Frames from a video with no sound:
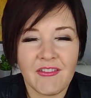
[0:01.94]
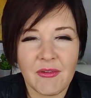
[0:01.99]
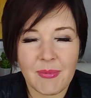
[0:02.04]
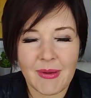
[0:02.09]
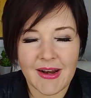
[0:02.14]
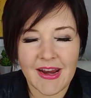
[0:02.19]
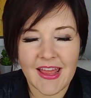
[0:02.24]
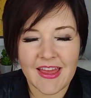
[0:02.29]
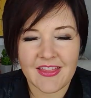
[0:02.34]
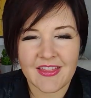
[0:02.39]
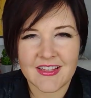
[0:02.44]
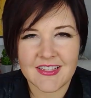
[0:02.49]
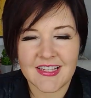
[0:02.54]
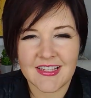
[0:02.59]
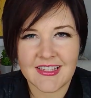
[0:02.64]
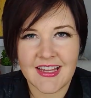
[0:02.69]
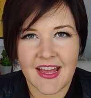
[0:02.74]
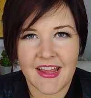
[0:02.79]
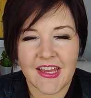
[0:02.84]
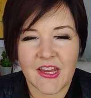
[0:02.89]
everybody,
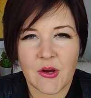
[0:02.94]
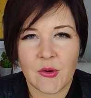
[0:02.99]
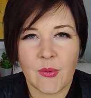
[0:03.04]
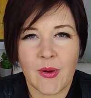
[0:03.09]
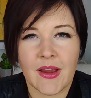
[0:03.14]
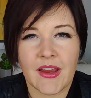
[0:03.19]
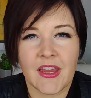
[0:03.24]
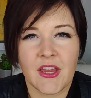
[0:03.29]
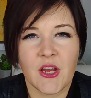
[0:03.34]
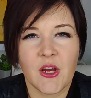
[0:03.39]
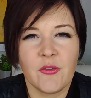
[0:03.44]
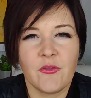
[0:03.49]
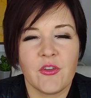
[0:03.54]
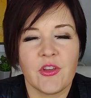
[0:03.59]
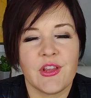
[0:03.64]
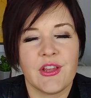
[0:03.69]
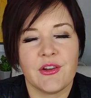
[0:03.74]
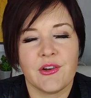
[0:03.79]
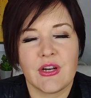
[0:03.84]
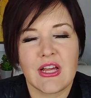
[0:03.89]
this is Ali Craig here
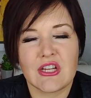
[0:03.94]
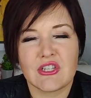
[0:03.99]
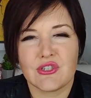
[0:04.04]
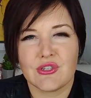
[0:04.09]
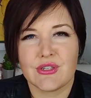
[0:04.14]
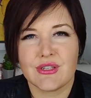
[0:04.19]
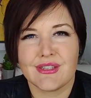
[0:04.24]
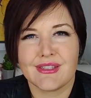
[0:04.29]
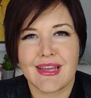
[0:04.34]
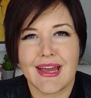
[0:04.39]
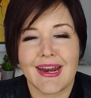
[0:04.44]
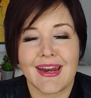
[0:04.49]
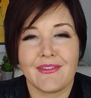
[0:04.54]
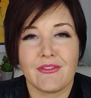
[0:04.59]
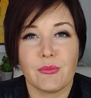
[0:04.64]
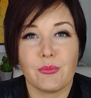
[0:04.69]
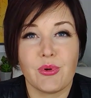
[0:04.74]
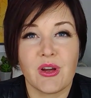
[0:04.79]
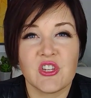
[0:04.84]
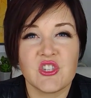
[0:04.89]
for the International
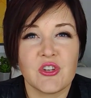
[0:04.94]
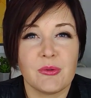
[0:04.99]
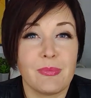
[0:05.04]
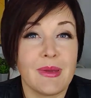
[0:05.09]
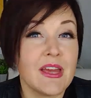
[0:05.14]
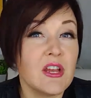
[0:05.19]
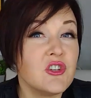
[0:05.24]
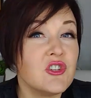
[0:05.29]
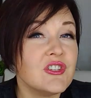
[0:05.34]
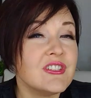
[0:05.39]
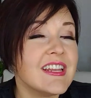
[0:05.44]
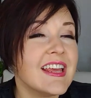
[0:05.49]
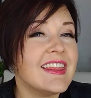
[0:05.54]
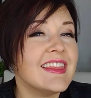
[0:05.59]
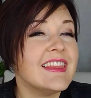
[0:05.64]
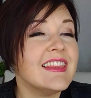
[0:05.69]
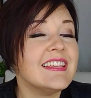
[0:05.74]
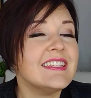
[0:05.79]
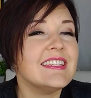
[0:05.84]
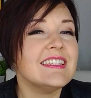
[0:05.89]
Society of Impression Managers,
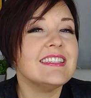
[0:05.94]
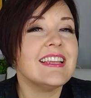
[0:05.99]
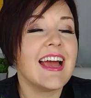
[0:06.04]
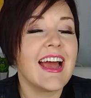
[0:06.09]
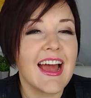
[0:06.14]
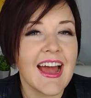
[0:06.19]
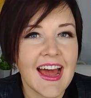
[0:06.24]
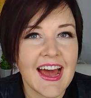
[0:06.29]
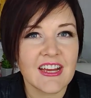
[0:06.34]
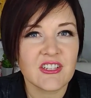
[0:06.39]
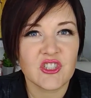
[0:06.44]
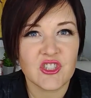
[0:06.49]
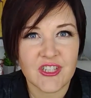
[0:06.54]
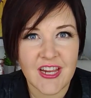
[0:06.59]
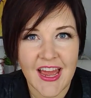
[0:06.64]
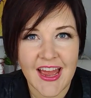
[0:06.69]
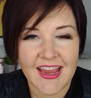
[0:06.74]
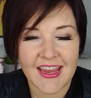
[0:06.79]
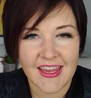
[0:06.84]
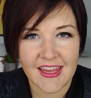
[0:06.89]
and this is
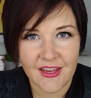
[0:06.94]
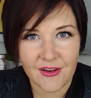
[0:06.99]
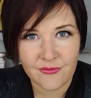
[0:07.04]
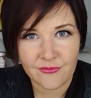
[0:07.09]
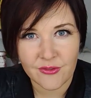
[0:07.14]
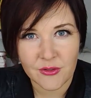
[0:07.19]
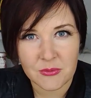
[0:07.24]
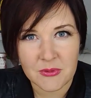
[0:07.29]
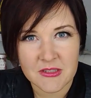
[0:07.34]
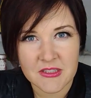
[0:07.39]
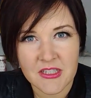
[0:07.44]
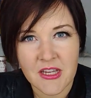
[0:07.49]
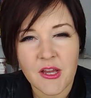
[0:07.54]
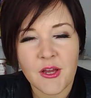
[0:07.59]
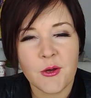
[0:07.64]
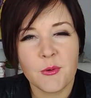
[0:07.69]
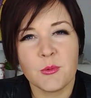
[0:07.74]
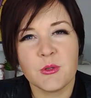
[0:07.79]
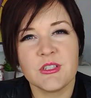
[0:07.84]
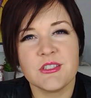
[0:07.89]
Hashtag Influence,
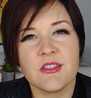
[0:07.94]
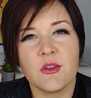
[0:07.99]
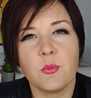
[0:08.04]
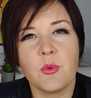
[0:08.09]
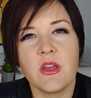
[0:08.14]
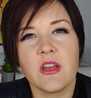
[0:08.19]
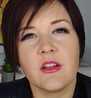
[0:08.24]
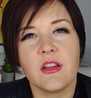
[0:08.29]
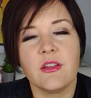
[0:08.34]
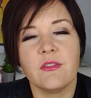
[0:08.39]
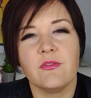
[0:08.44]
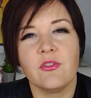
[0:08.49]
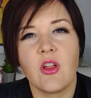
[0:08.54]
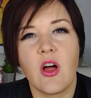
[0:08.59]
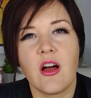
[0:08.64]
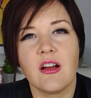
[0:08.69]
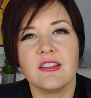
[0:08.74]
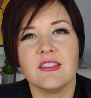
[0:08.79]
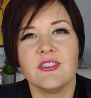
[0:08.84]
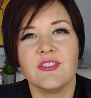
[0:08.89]
which is a weekly
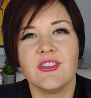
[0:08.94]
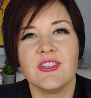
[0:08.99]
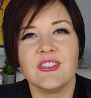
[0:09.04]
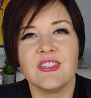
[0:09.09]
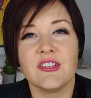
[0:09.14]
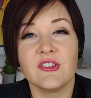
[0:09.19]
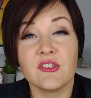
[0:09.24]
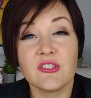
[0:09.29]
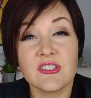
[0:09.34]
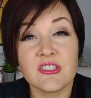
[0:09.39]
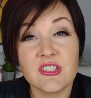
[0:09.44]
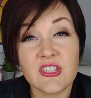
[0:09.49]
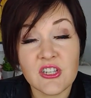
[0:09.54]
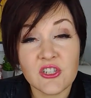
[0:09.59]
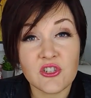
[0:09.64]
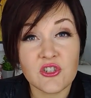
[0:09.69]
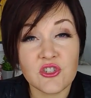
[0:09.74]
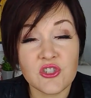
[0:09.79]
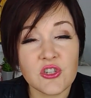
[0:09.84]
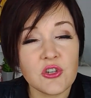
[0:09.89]
vlog series that
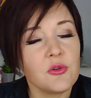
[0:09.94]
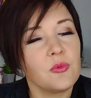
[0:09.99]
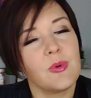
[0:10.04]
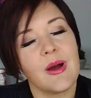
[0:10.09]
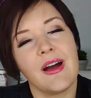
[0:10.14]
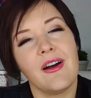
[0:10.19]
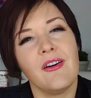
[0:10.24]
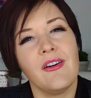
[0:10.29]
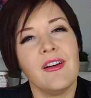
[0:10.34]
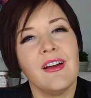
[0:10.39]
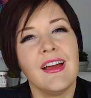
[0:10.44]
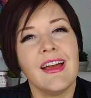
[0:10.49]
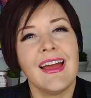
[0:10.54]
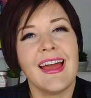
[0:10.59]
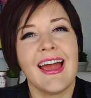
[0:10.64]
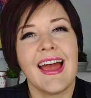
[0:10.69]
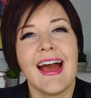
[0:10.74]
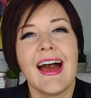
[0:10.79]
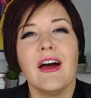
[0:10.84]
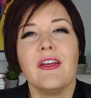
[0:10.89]
teaches you, well,
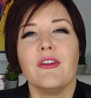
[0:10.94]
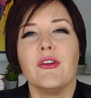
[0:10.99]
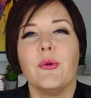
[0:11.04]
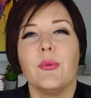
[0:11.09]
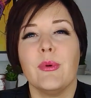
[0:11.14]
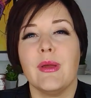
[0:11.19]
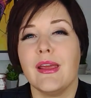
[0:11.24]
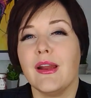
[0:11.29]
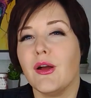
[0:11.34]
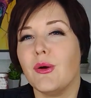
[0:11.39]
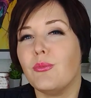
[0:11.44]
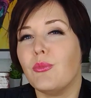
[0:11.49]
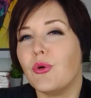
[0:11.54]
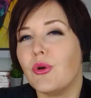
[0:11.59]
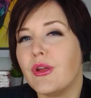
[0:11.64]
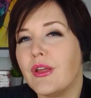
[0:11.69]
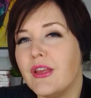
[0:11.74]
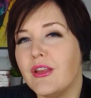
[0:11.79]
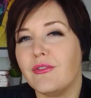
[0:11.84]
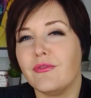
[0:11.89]
how to create a
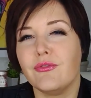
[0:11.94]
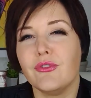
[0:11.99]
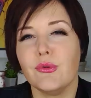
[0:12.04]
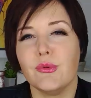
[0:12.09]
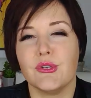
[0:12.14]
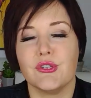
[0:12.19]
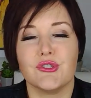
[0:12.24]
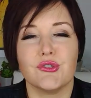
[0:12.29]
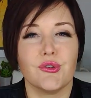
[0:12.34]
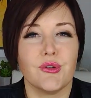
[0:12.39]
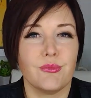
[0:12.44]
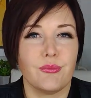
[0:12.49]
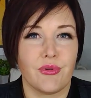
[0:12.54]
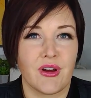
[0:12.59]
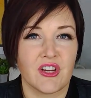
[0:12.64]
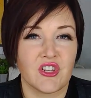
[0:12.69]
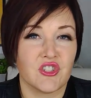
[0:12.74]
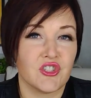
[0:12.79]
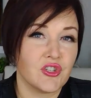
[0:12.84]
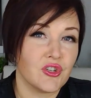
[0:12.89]
more influential
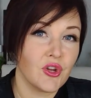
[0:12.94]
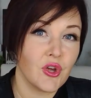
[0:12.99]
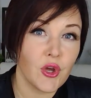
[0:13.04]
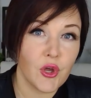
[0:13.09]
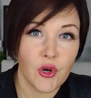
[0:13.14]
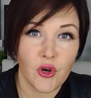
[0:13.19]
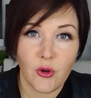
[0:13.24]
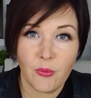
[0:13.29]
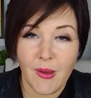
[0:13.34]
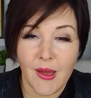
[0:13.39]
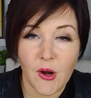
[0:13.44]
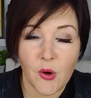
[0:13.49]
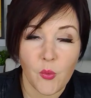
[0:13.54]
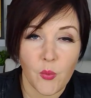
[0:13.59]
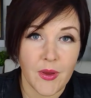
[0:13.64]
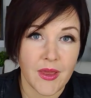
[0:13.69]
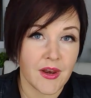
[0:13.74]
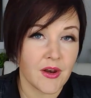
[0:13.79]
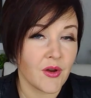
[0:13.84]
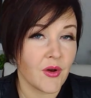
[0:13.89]
impression, no
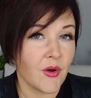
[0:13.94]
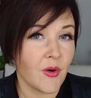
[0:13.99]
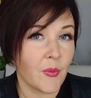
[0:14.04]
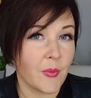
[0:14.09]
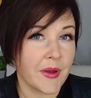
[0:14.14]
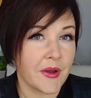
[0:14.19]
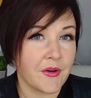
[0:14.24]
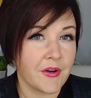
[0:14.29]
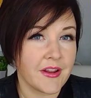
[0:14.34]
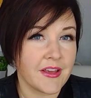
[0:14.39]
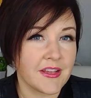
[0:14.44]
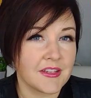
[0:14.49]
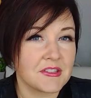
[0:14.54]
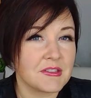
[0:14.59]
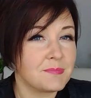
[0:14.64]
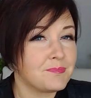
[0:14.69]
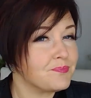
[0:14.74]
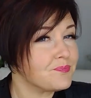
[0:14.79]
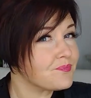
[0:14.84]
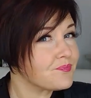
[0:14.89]
matter when or where it
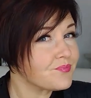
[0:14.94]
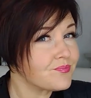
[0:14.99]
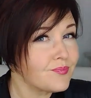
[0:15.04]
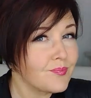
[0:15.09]
is.